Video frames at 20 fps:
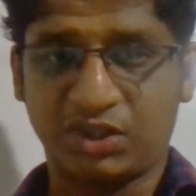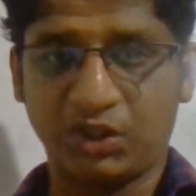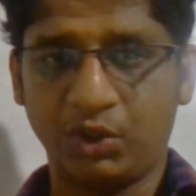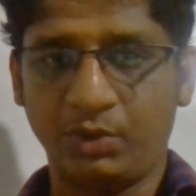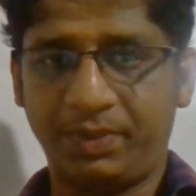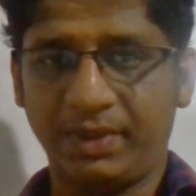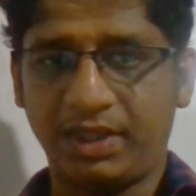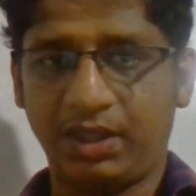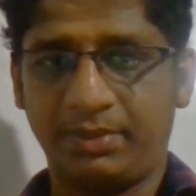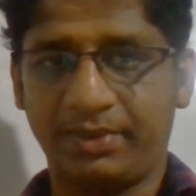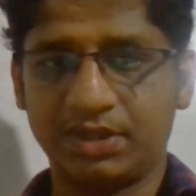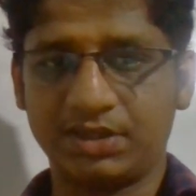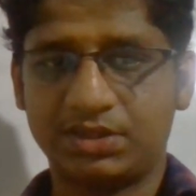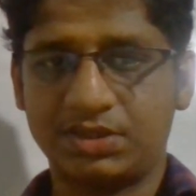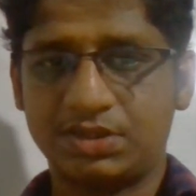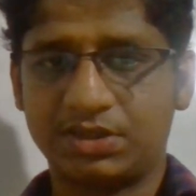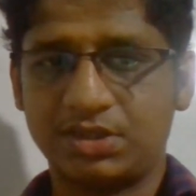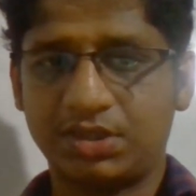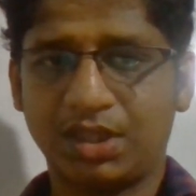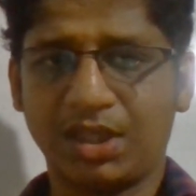group
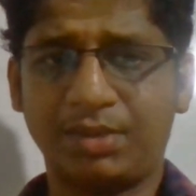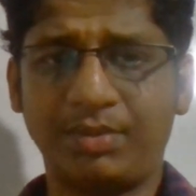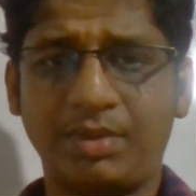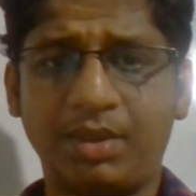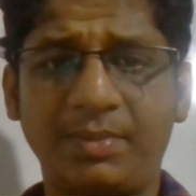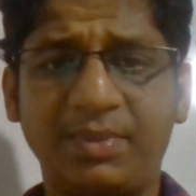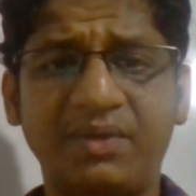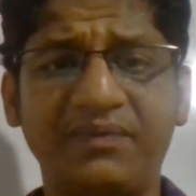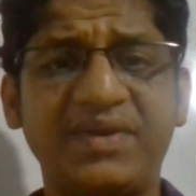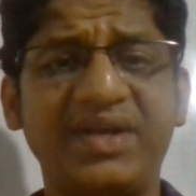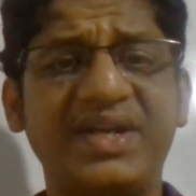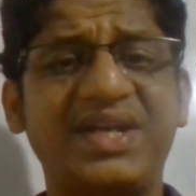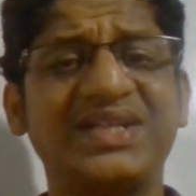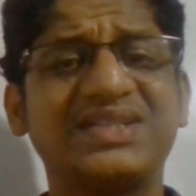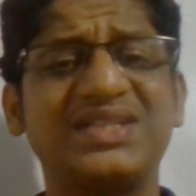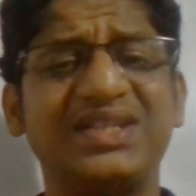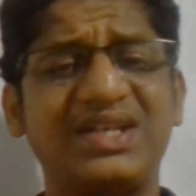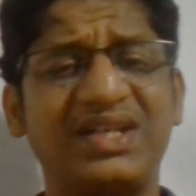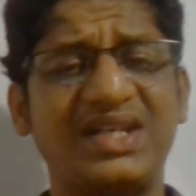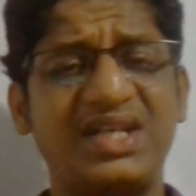elements. Remember, we
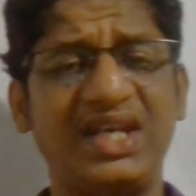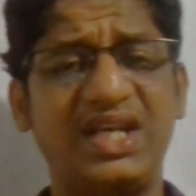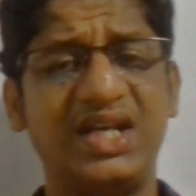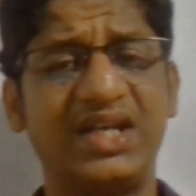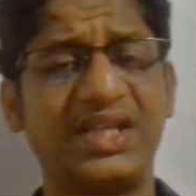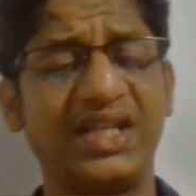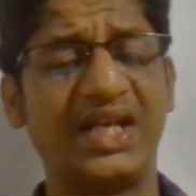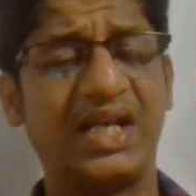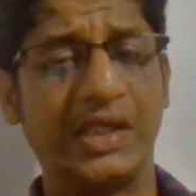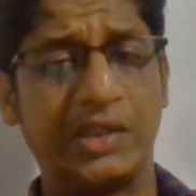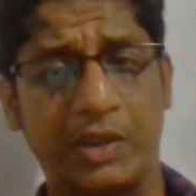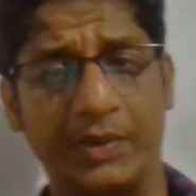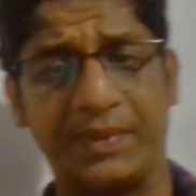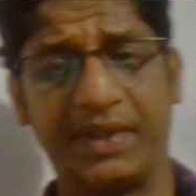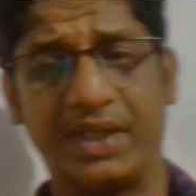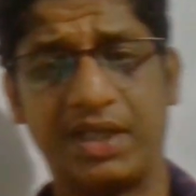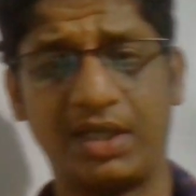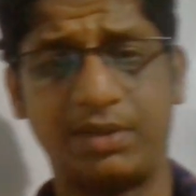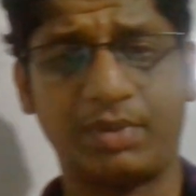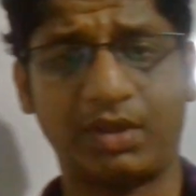doesn't need the
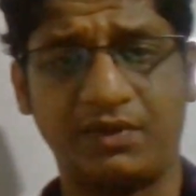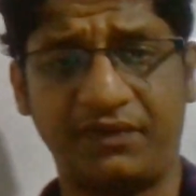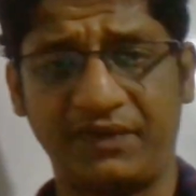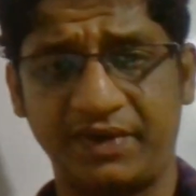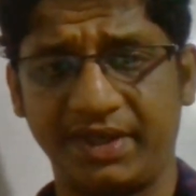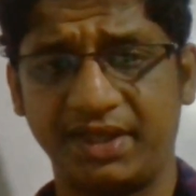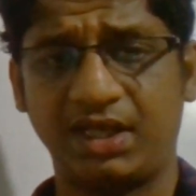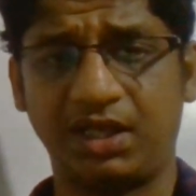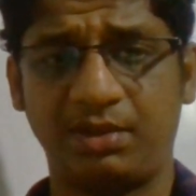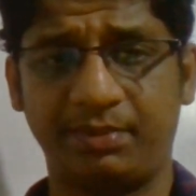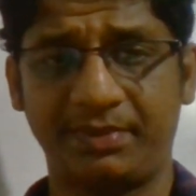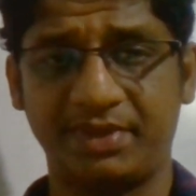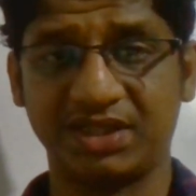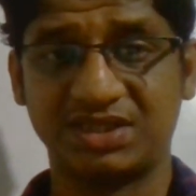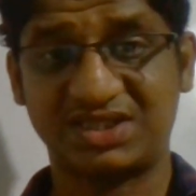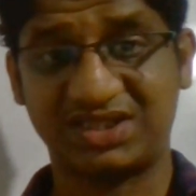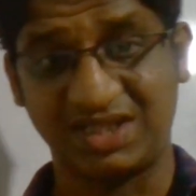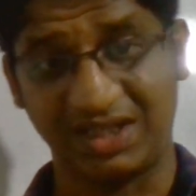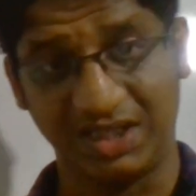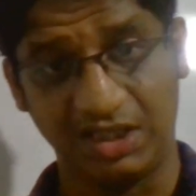atomic number of every element.
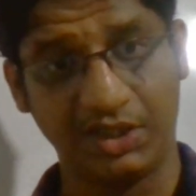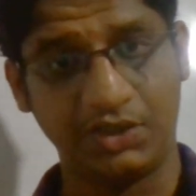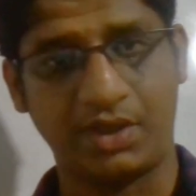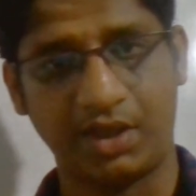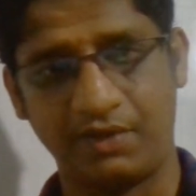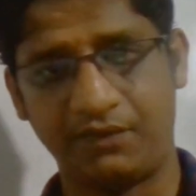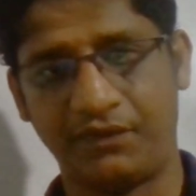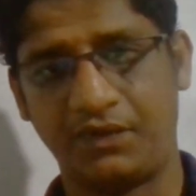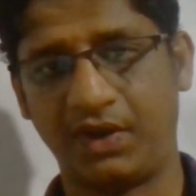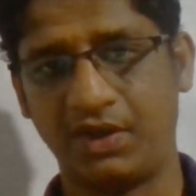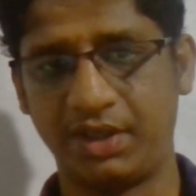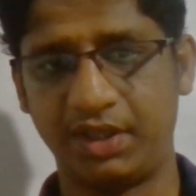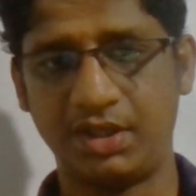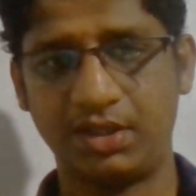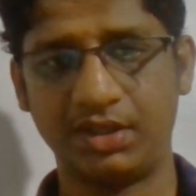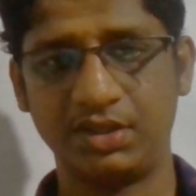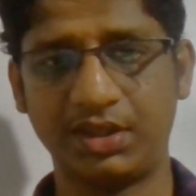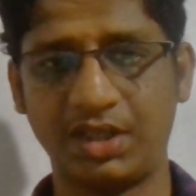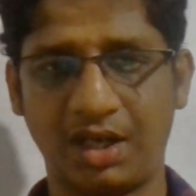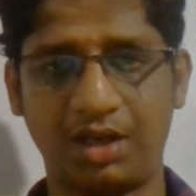Still you can find
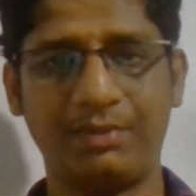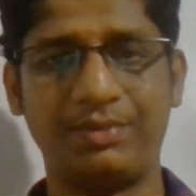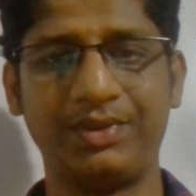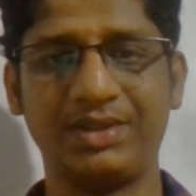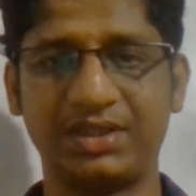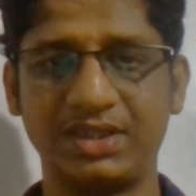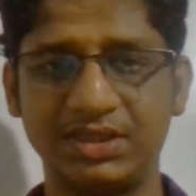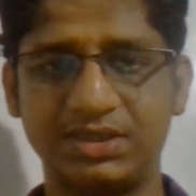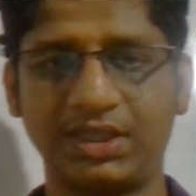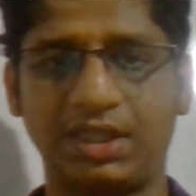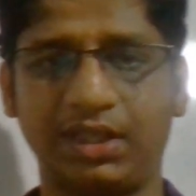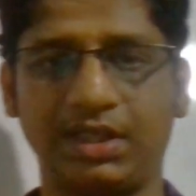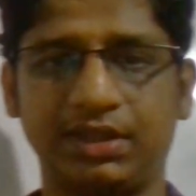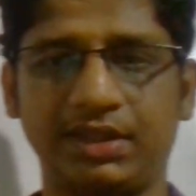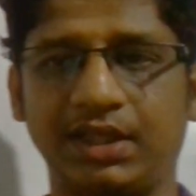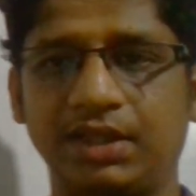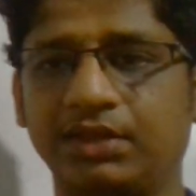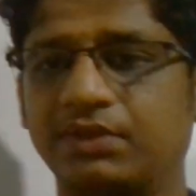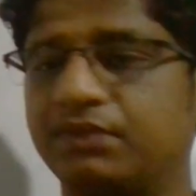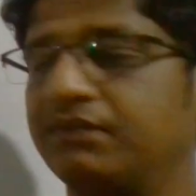it. There are methods are
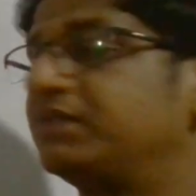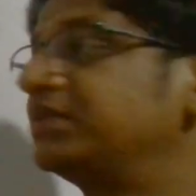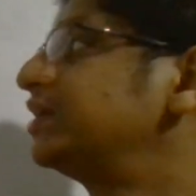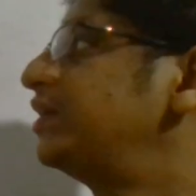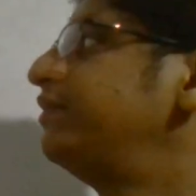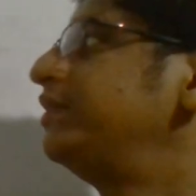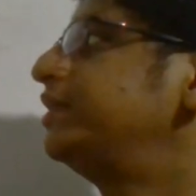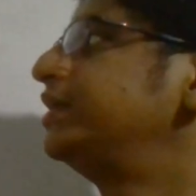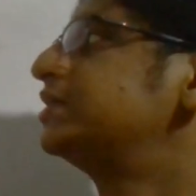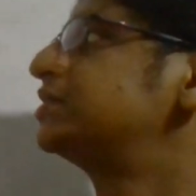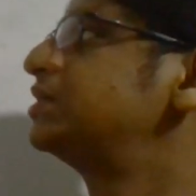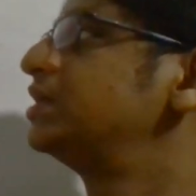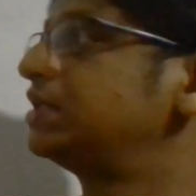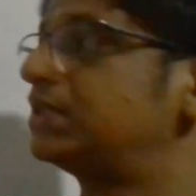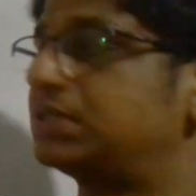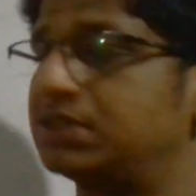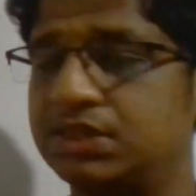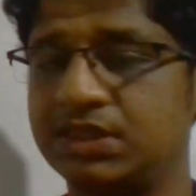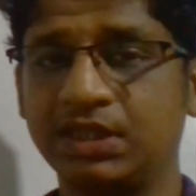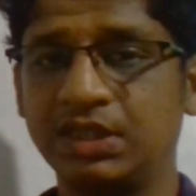there which I will
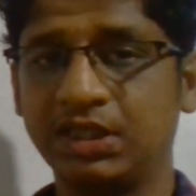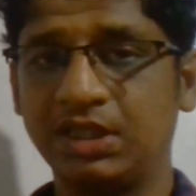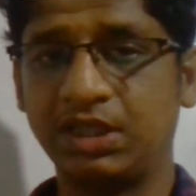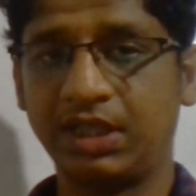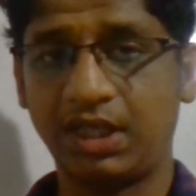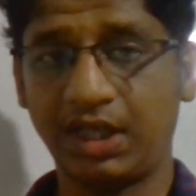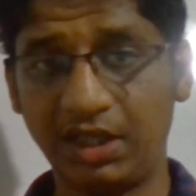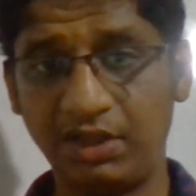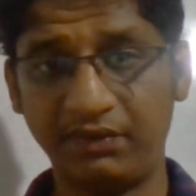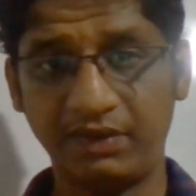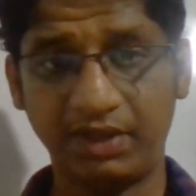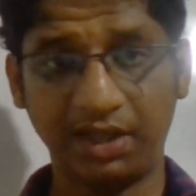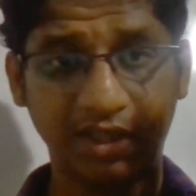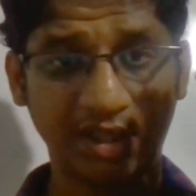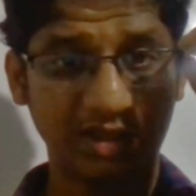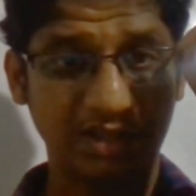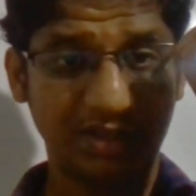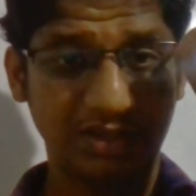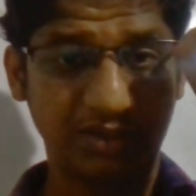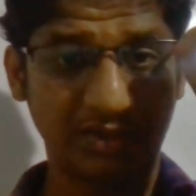discuss.
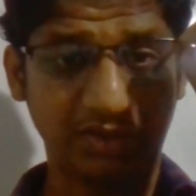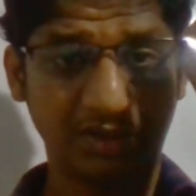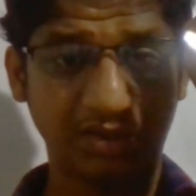Anyway,